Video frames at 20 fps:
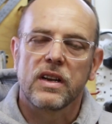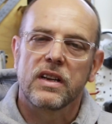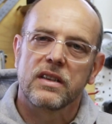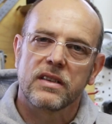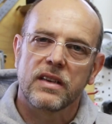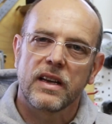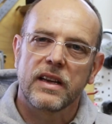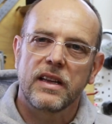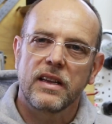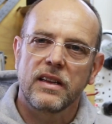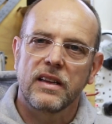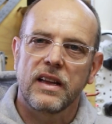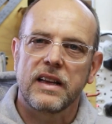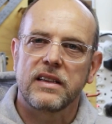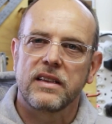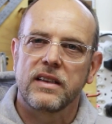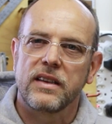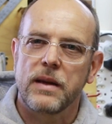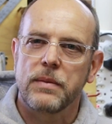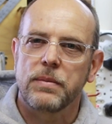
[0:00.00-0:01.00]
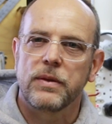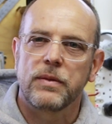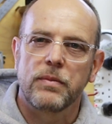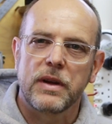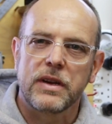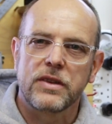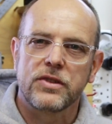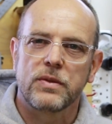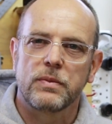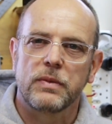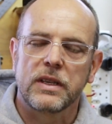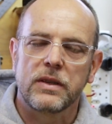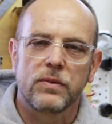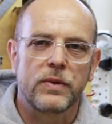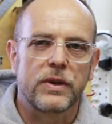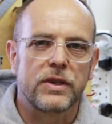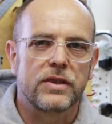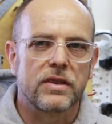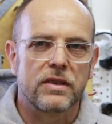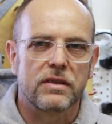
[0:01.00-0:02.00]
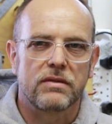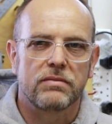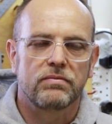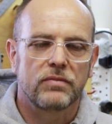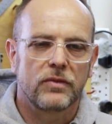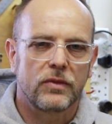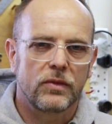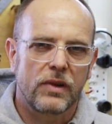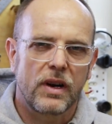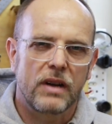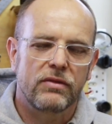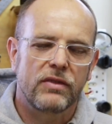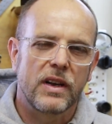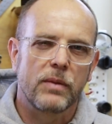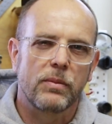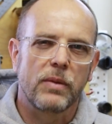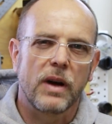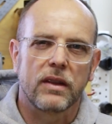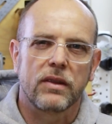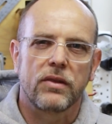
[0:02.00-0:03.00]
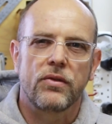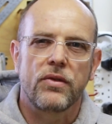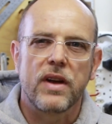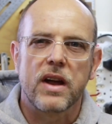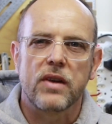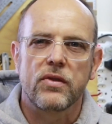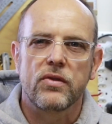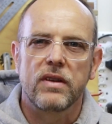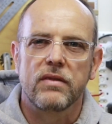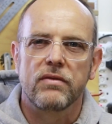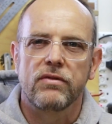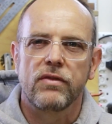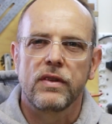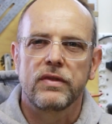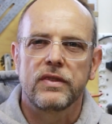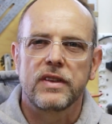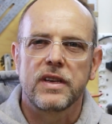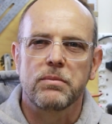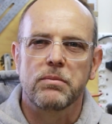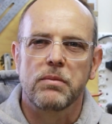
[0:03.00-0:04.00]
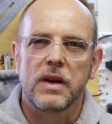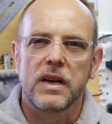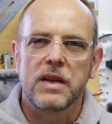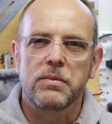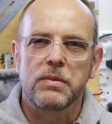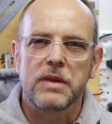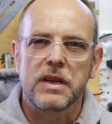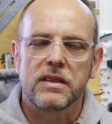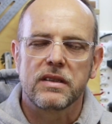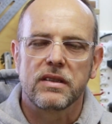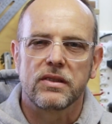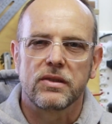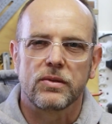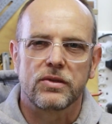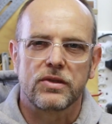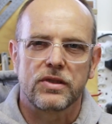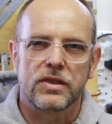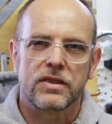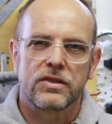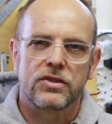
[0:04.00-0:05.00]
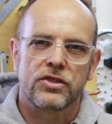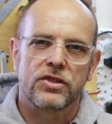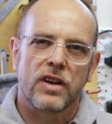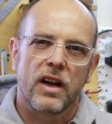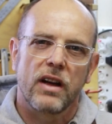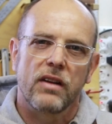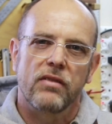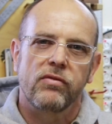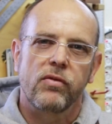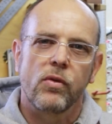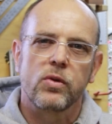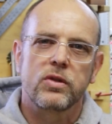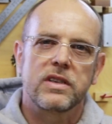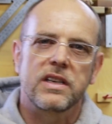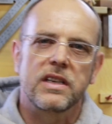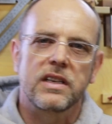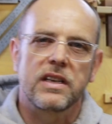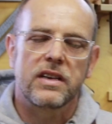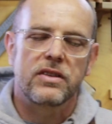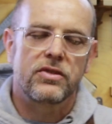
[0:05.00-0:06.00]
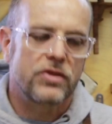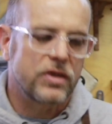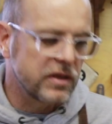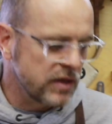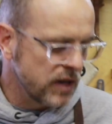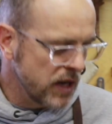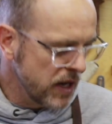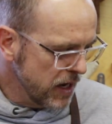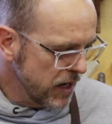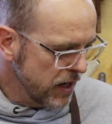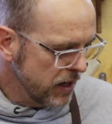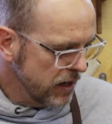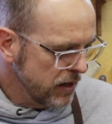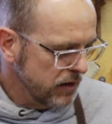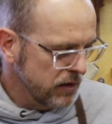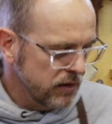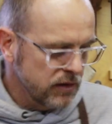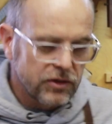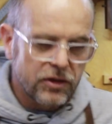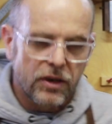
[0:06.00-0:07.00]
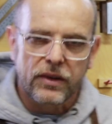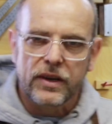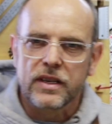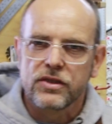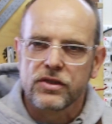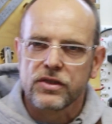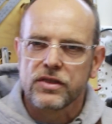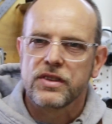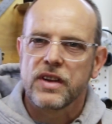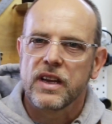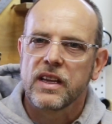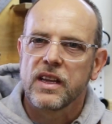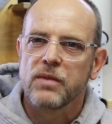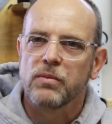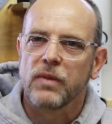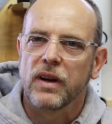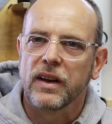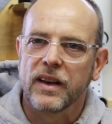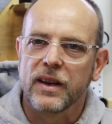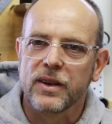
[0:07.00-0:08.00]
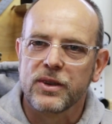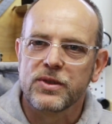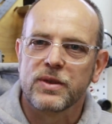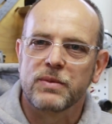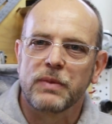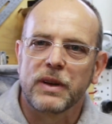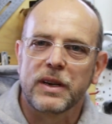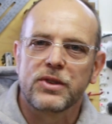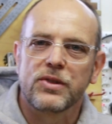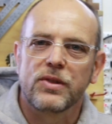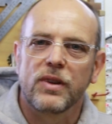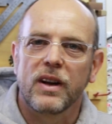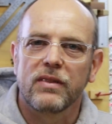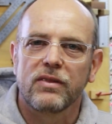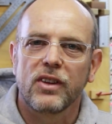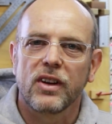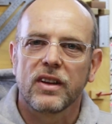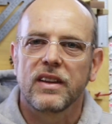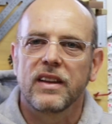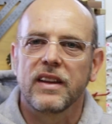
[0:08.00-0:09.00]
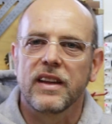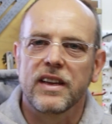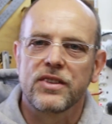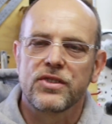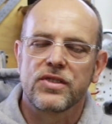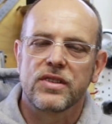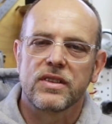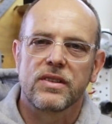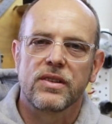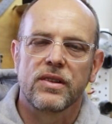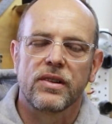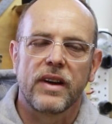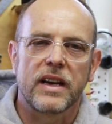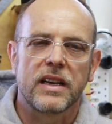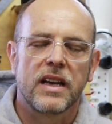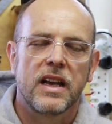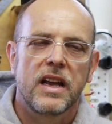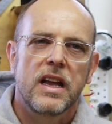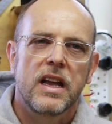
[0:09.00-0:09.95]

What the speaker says: and taking that depth measurement, which is roughly about 350 millimeters or just shy of 14 inches. Sorry, just checking my notes to make sure I've got the inches correct.